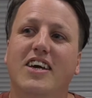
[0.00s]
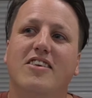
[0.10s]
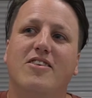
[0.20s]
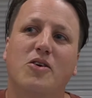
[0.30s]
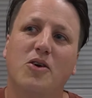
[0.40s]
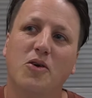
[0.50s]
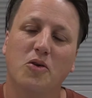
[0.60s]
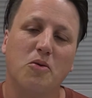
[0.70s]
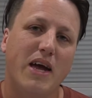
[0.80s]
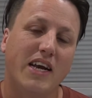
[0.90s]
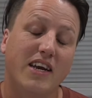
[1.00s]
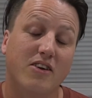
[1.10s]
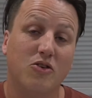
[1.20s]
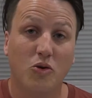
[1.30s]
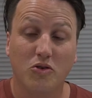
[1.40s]
So a cool little
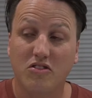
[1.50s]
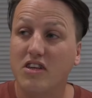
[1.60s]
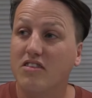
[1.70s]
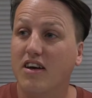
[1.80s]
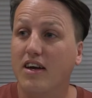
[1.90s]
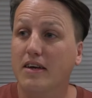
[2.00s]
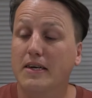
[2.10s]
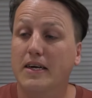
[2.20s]
magnetic door sensor